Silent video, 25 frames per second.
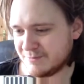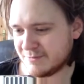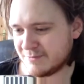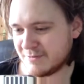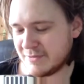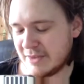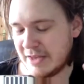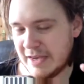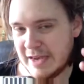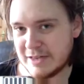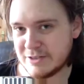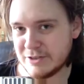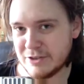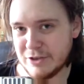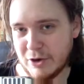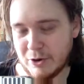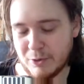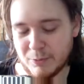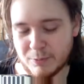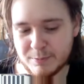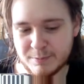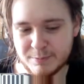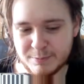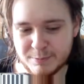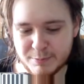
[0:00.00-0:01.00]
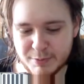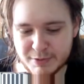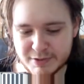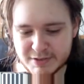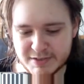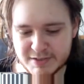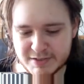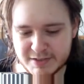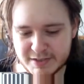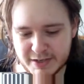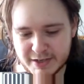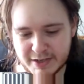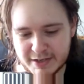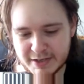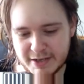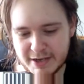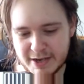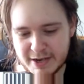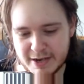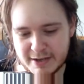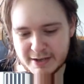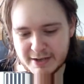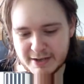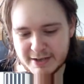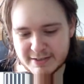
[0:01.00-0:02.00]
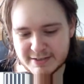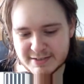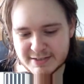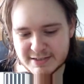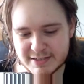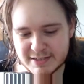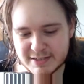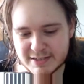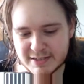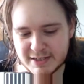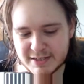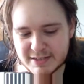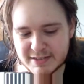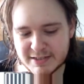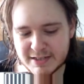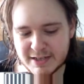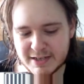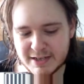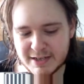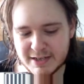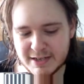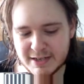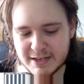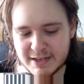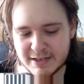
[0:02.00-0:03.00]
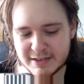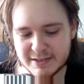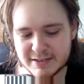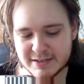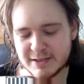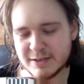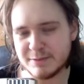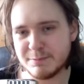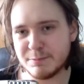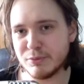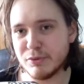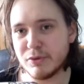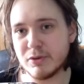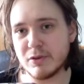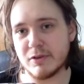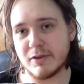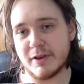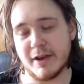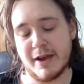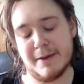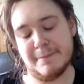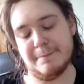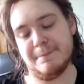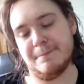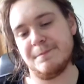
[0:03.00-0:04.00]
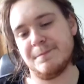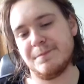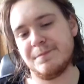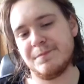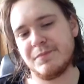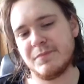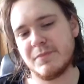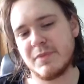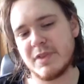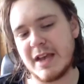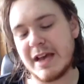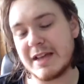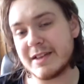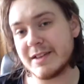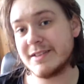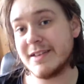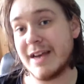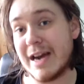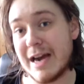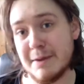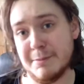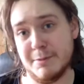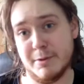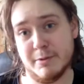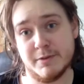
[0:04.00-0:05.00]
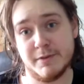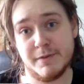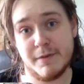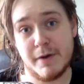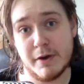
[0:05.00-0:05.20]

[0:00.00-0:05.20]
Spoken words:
I don't know, but yeah, it's a brutal game. At the time, it was a very